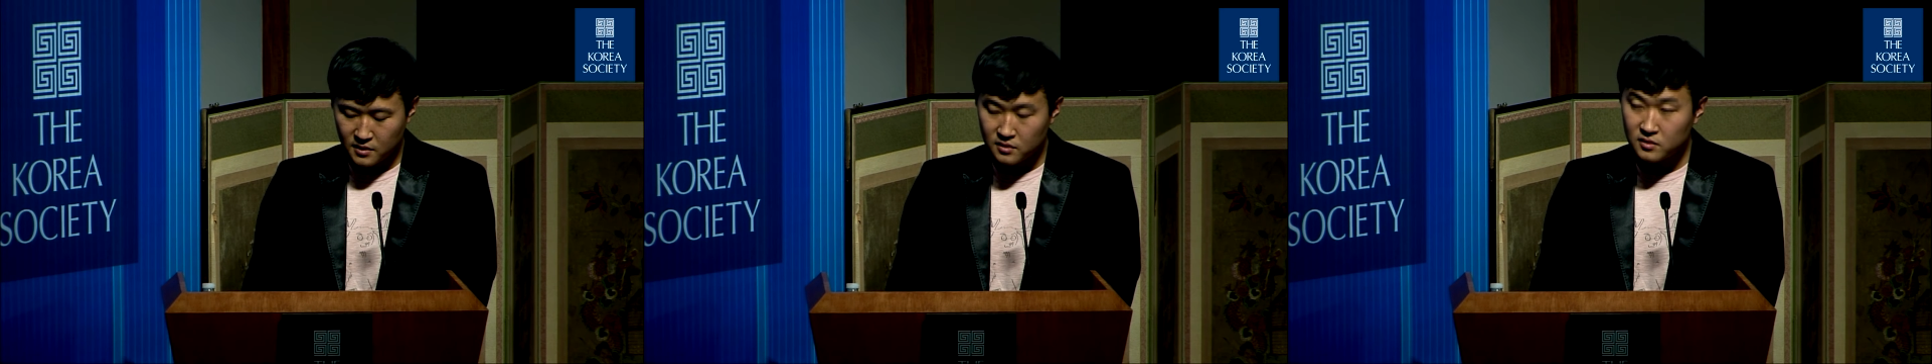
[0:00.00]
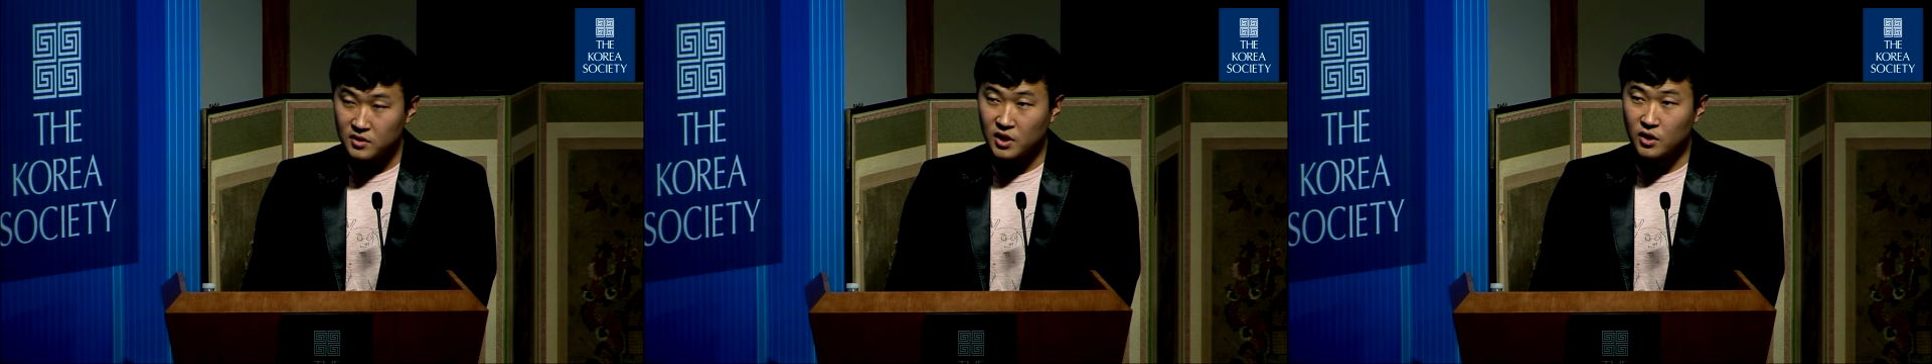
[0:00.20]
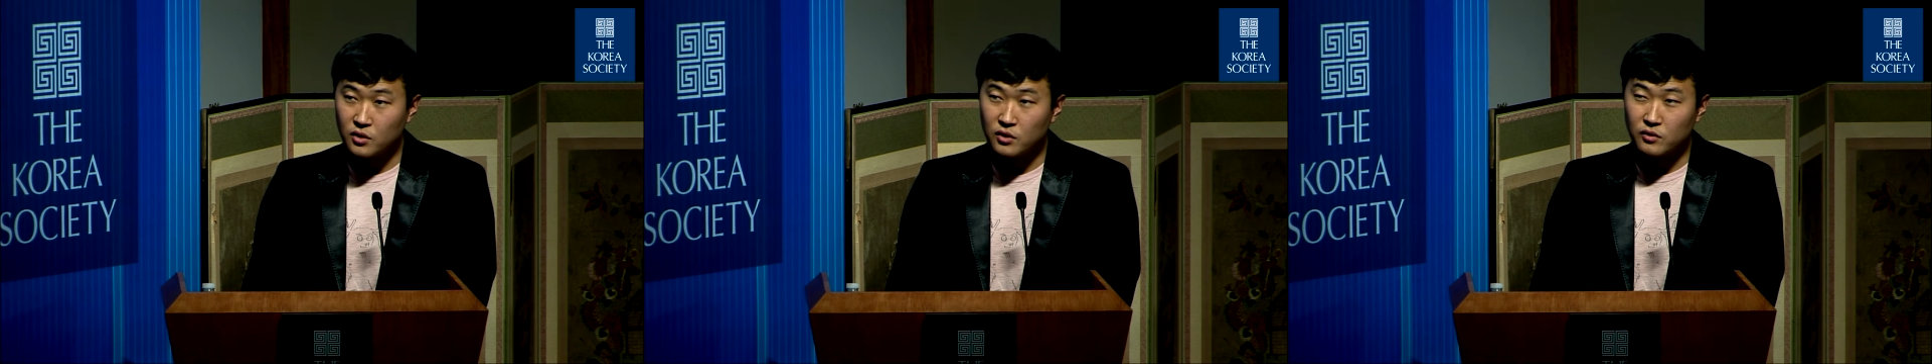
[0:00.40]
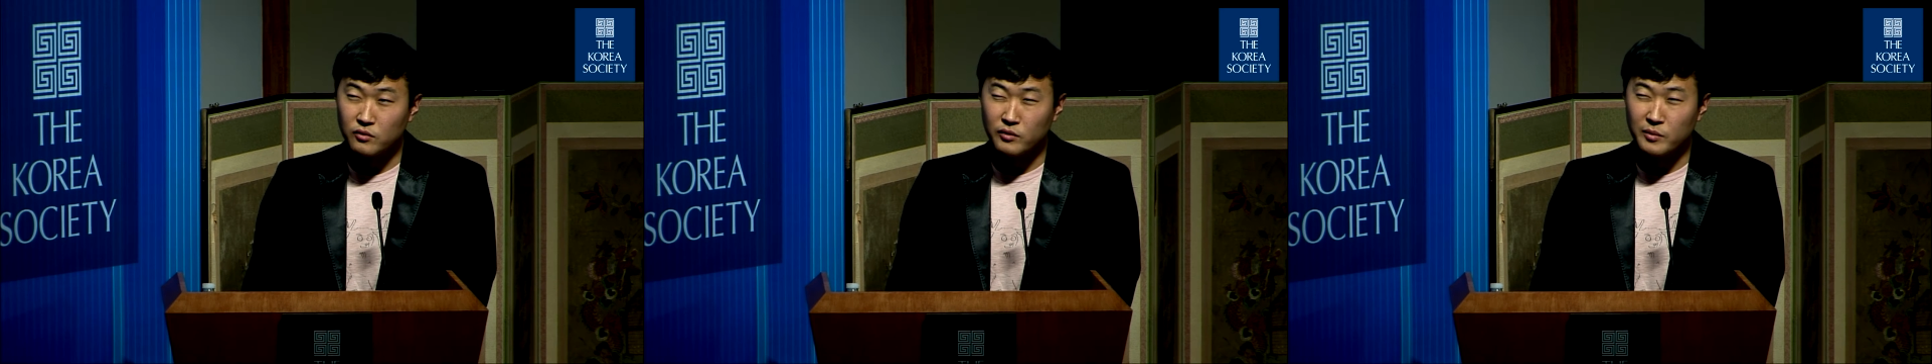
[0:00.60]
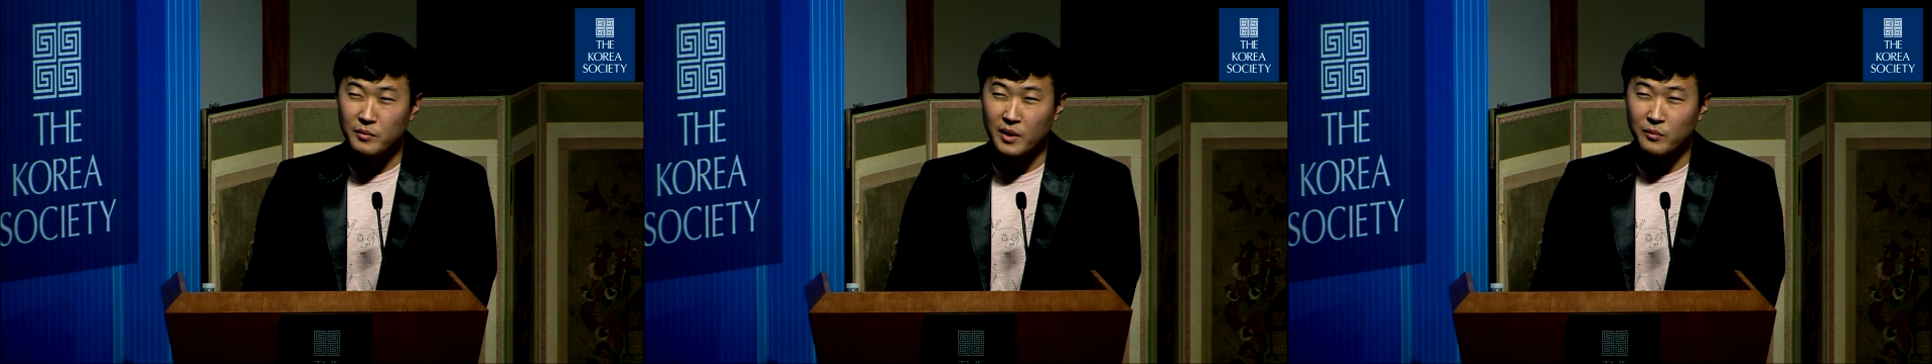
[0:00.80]
T couldn't
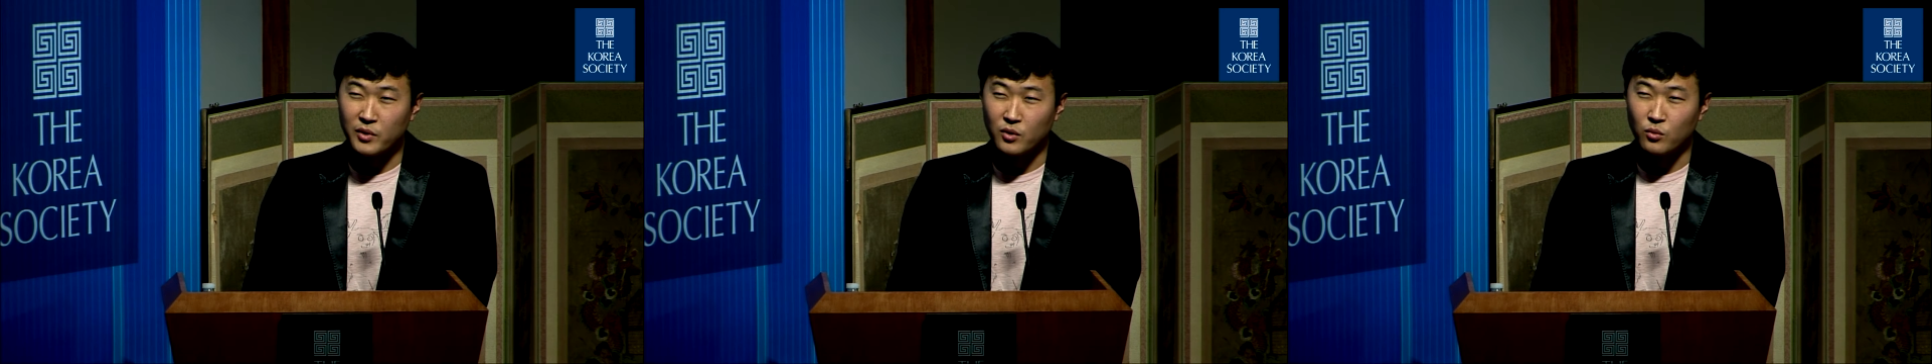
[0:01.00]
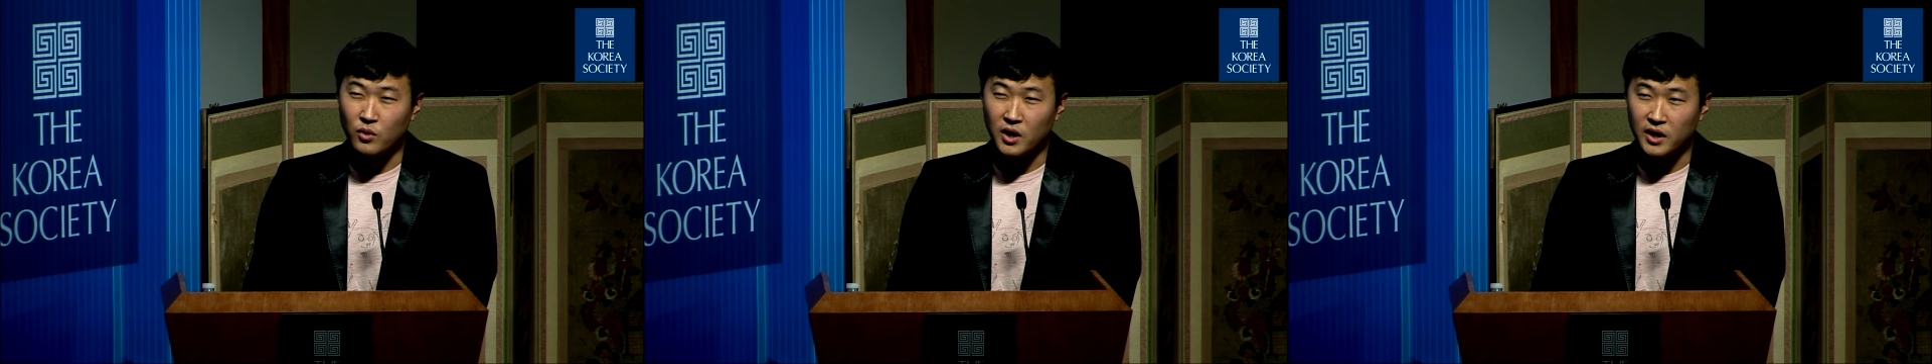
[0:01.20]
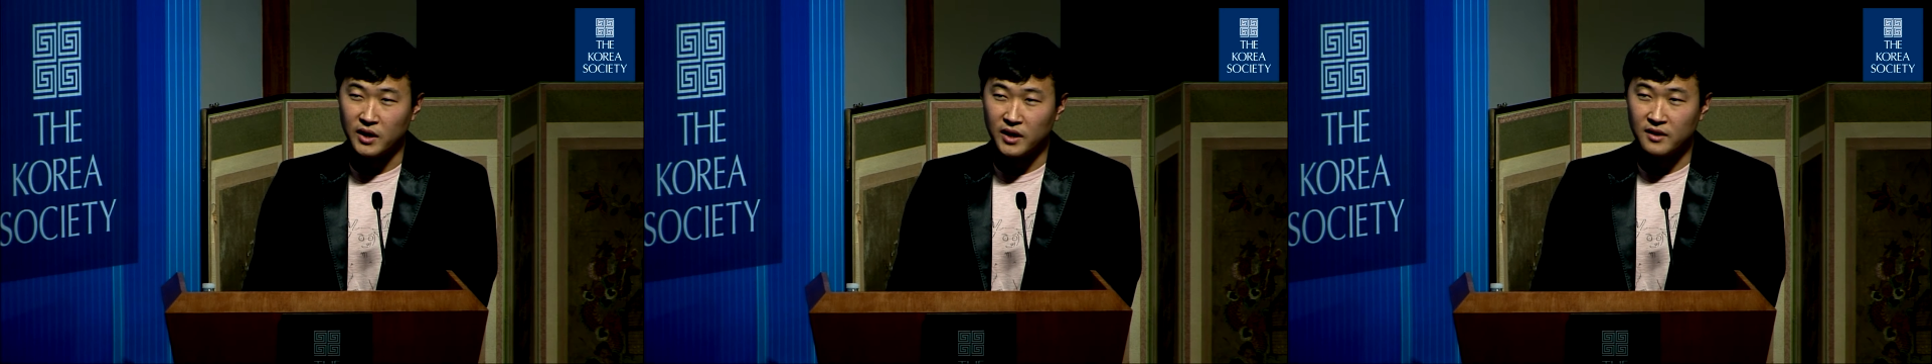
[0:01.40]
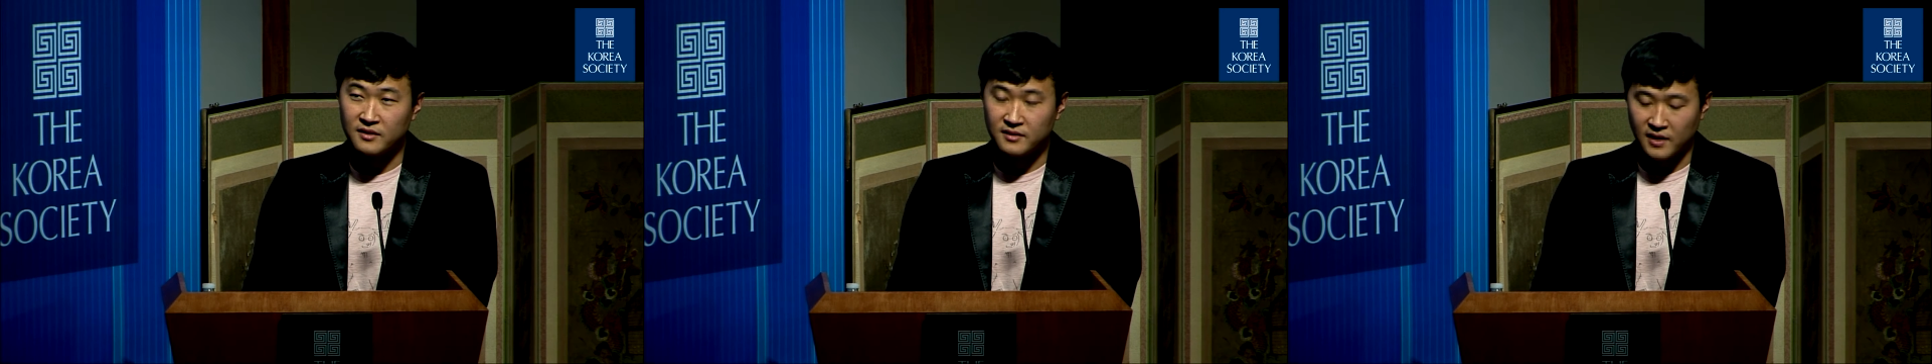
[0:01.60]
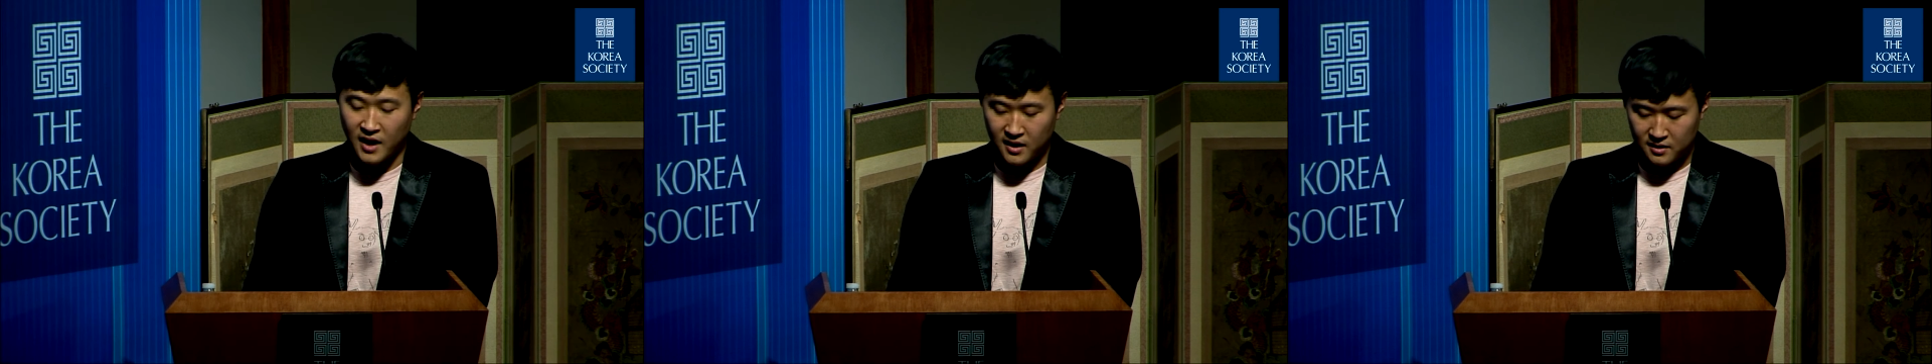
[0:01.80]
remember what
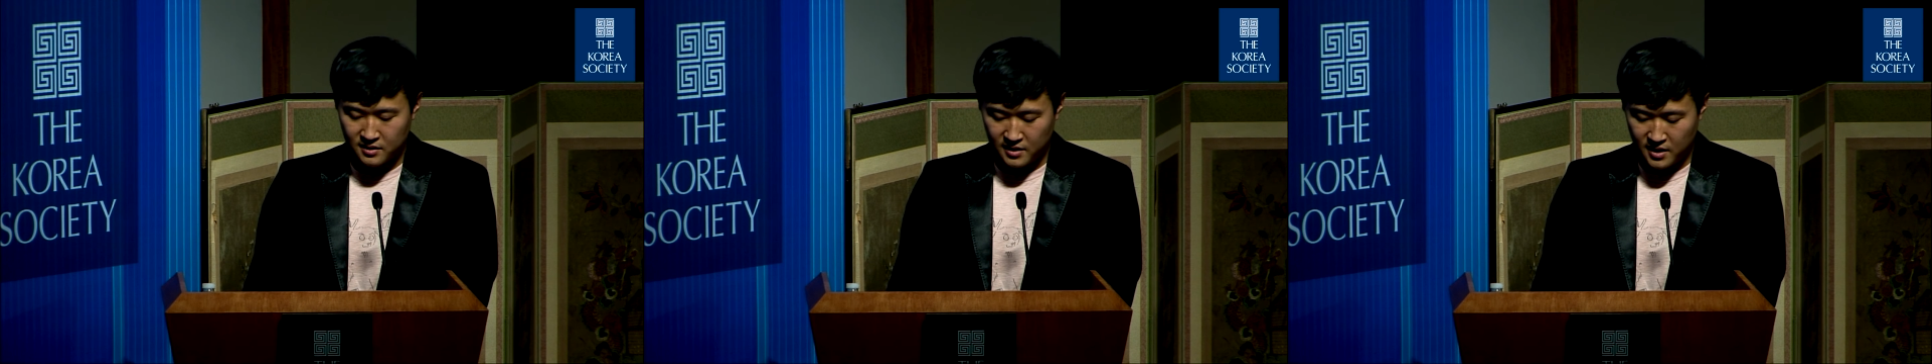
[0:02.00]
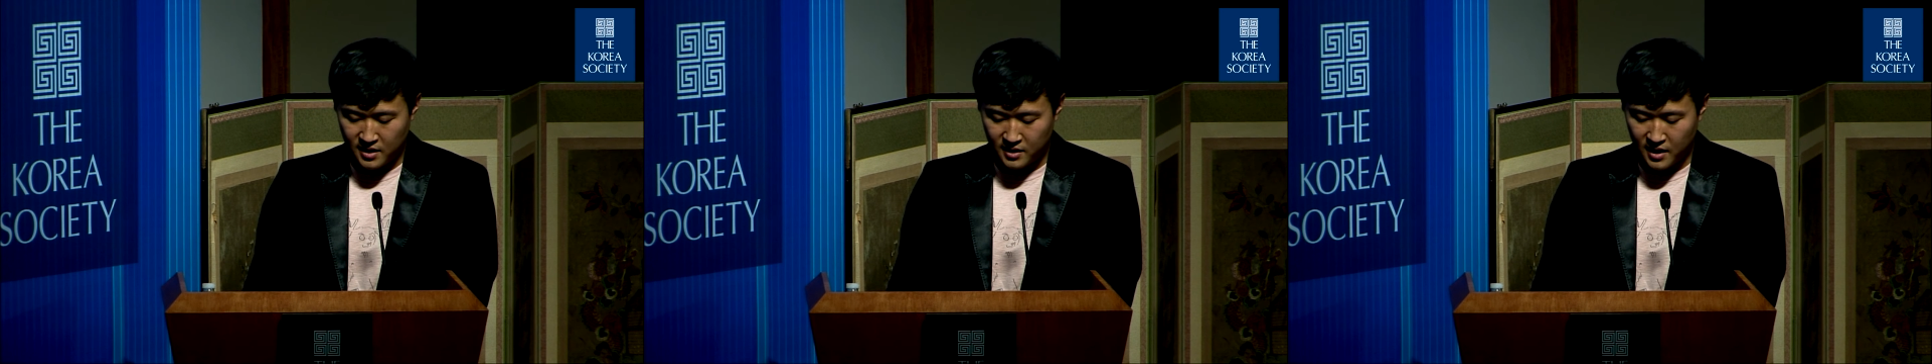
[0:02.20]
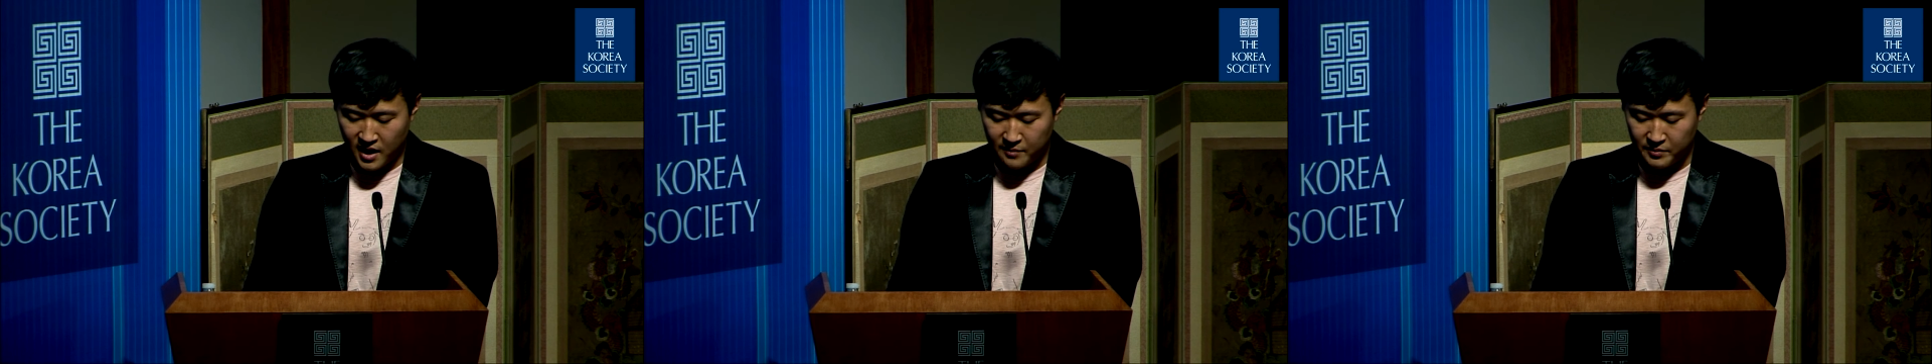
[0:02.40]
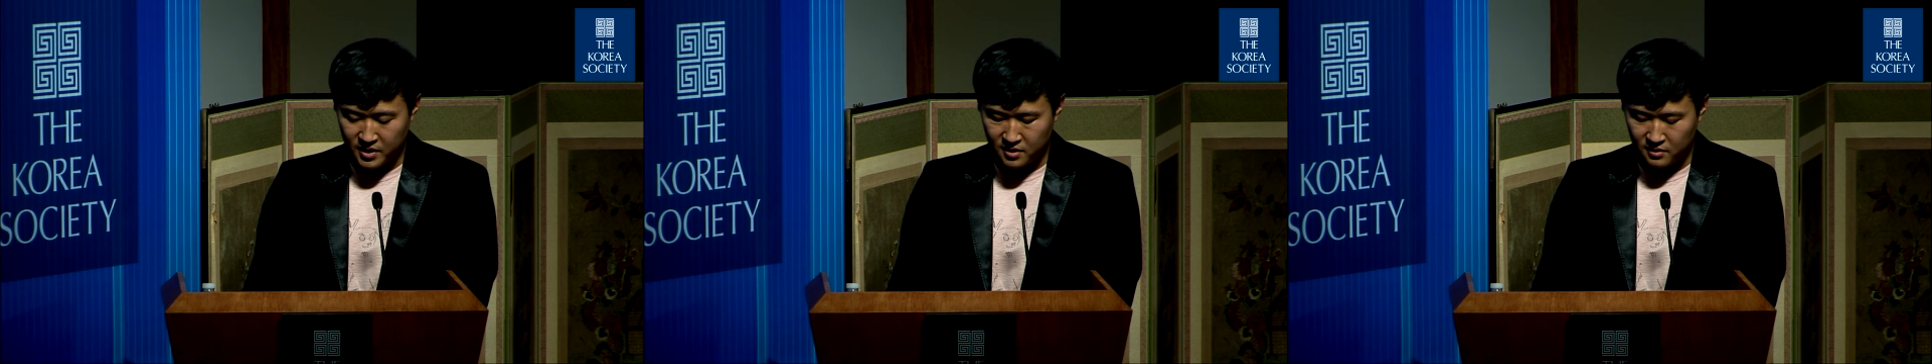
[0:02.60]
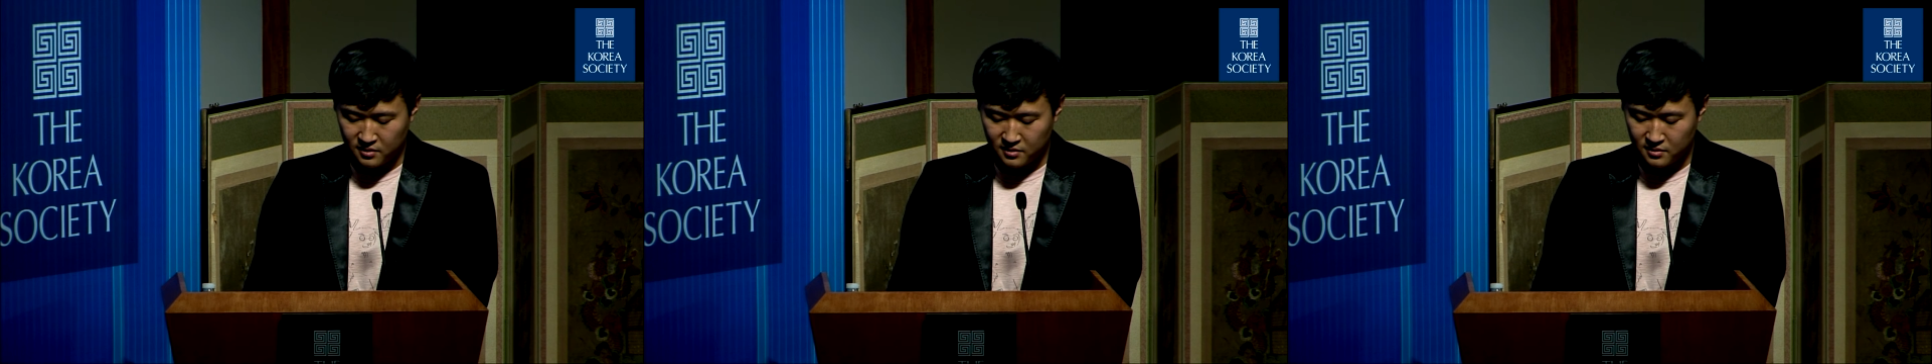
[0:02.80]
exactly had happened.